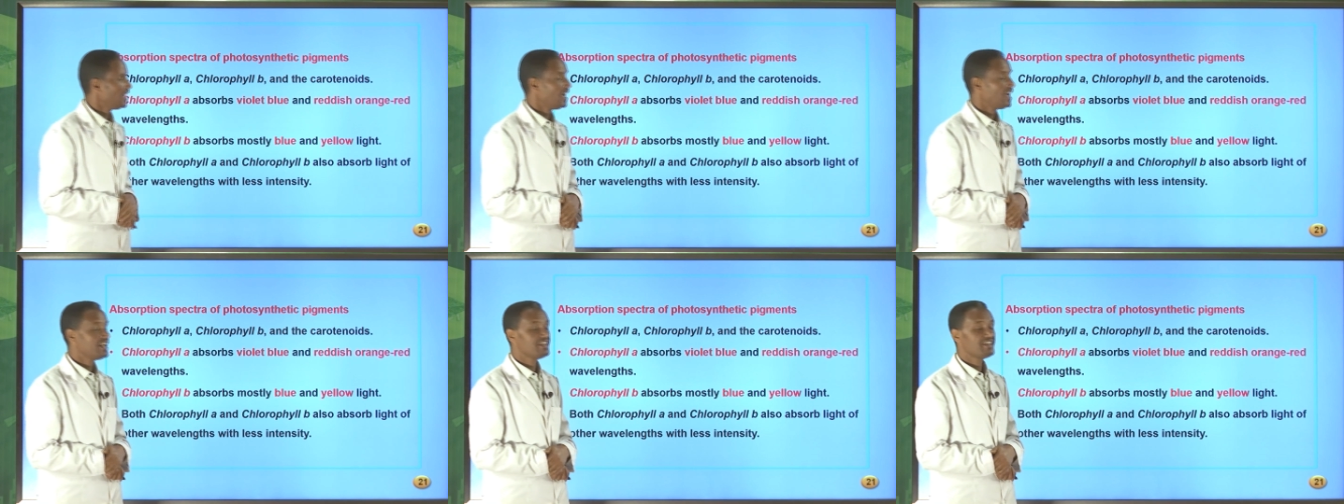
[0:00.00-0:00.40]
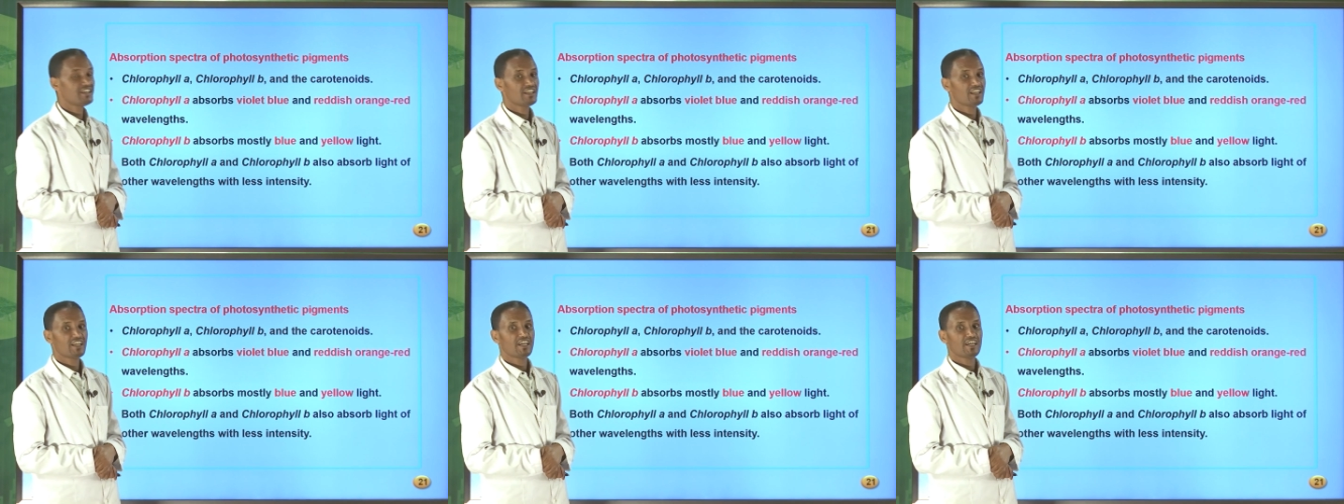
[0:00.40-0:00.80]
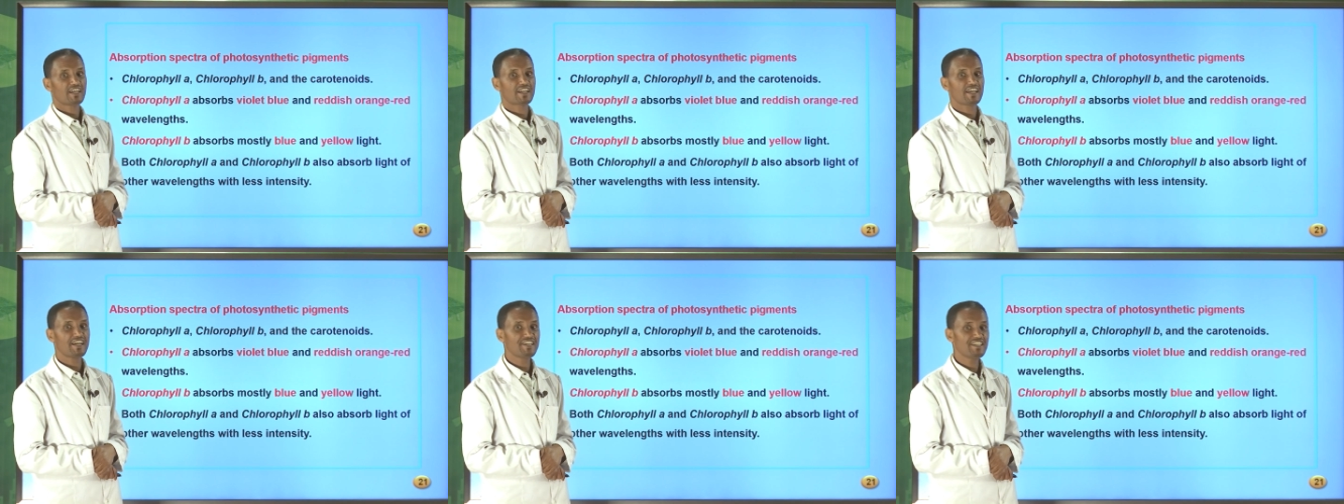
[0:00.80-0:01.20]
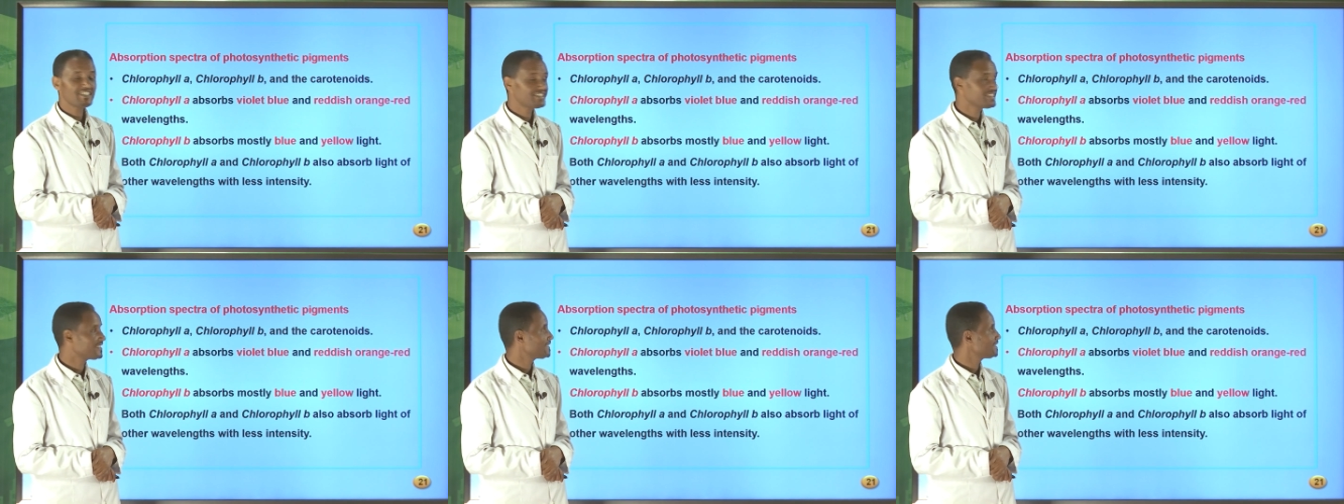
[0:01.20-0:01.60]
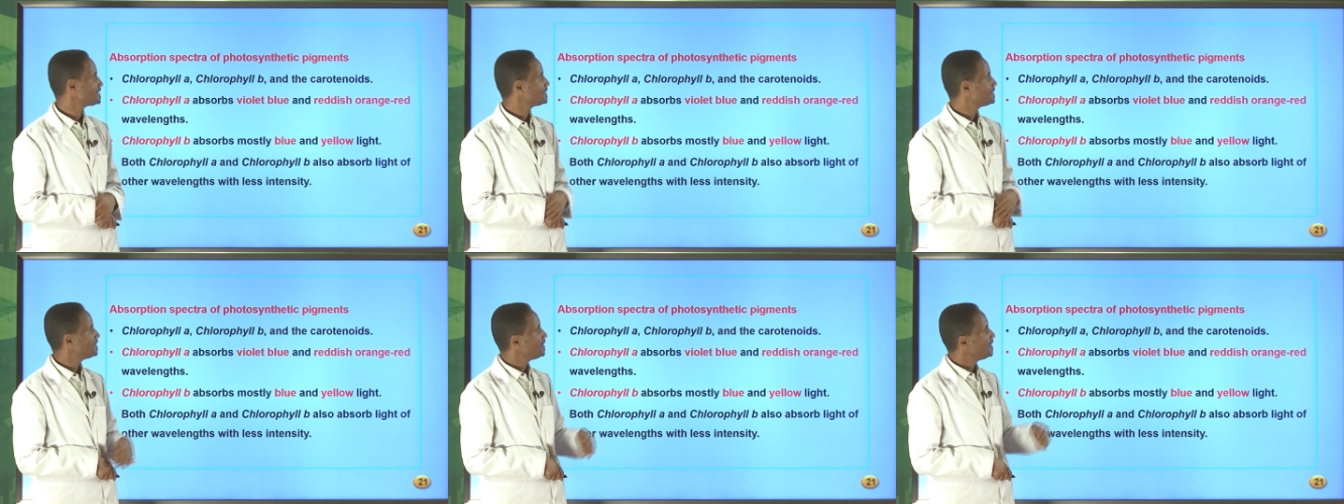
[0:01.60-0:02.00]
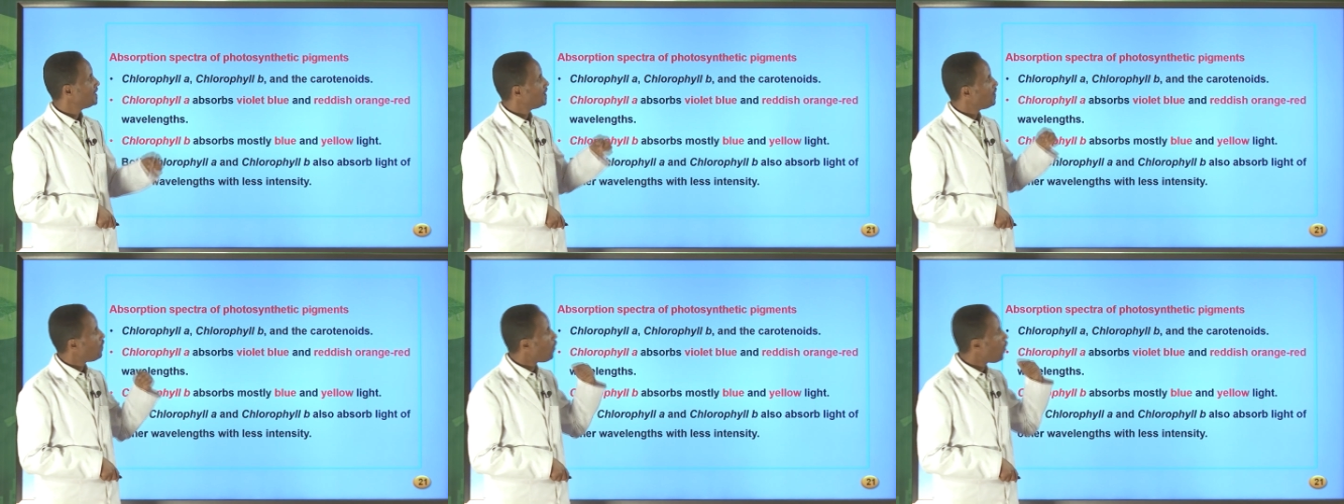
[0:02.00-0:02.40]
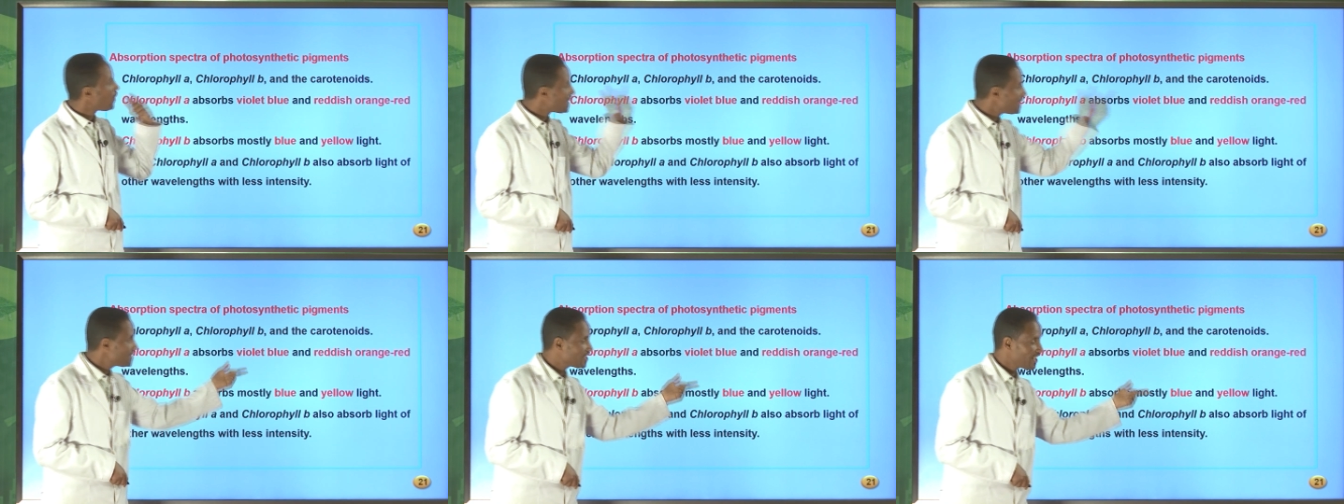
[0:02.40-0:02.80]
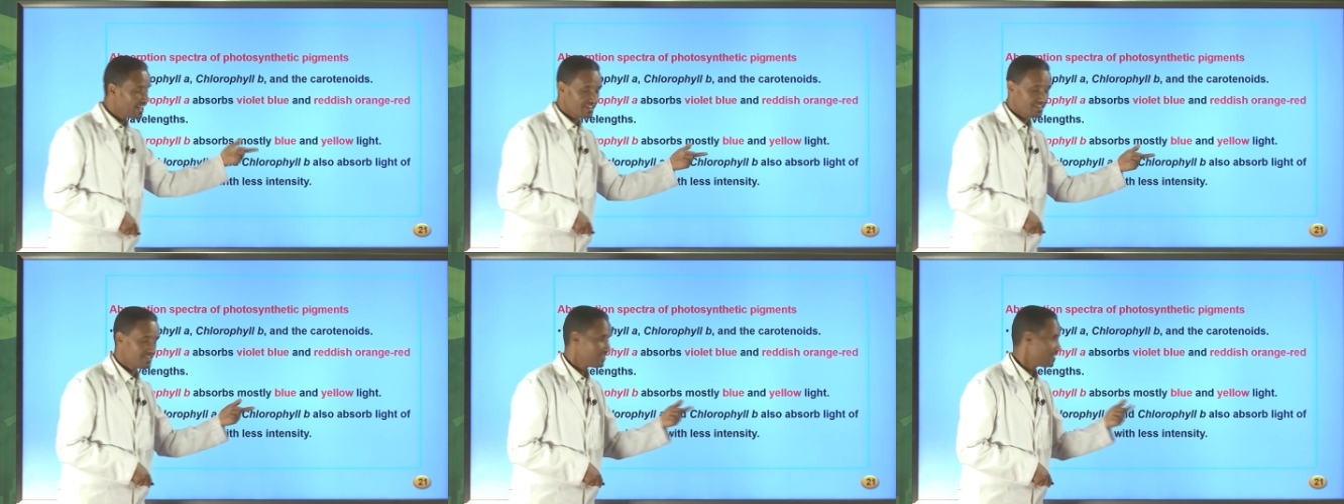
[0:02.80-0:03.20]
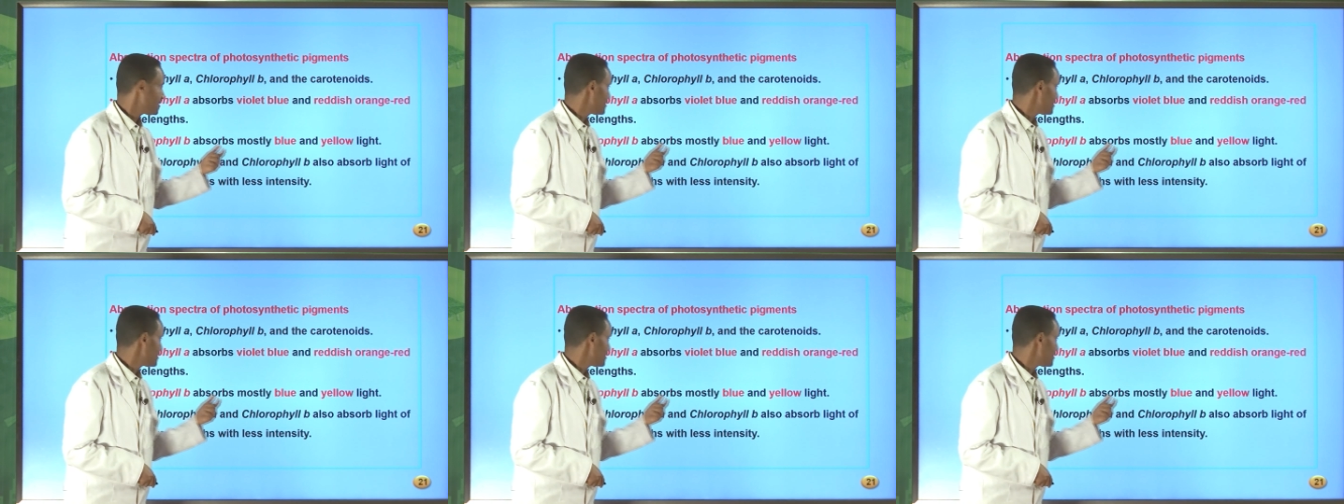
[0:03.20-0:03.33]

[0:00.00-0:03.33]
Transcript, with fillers: and reddish orange red.